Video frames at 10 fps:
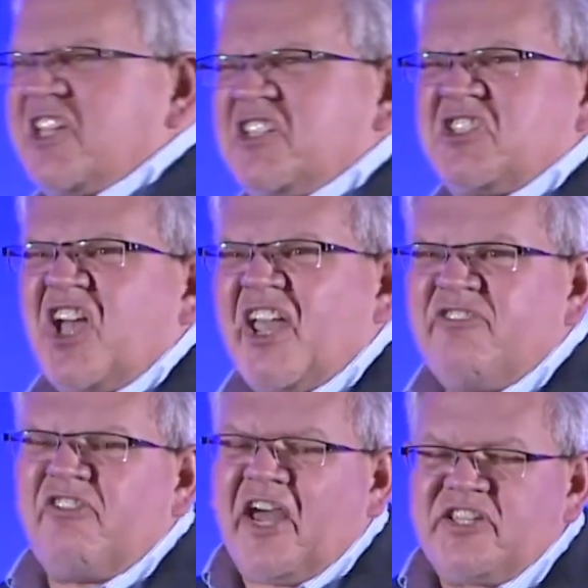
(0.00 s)

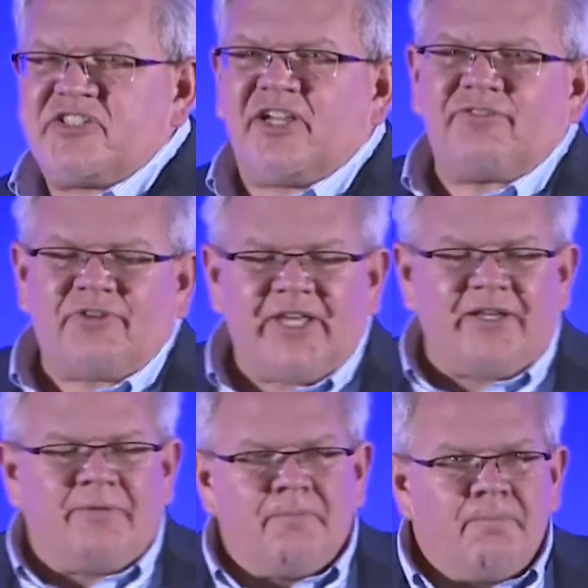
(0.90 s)
sci-fi stuff, right?
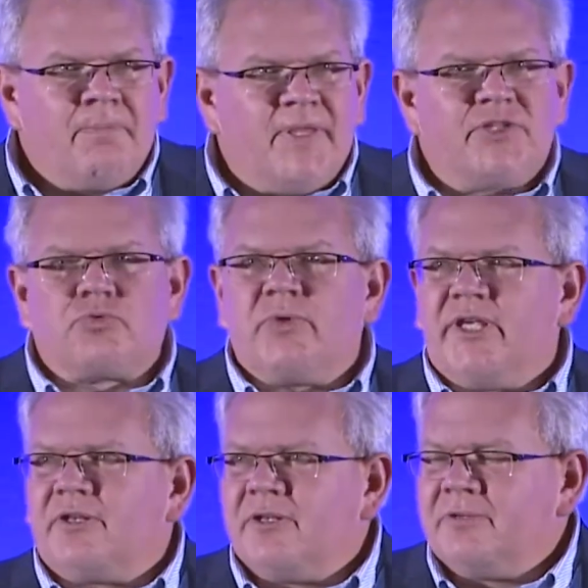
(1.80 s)
It's
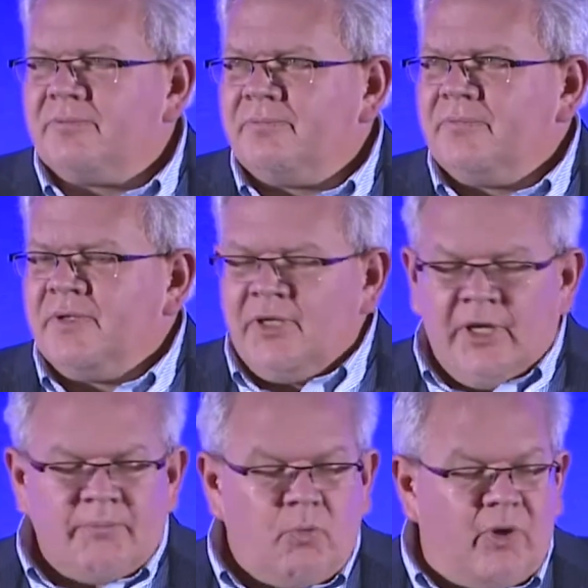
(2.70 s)
real.
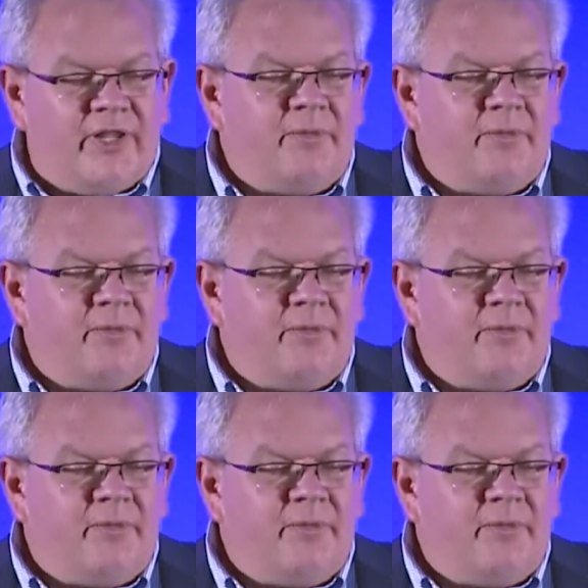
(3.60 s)
But one of the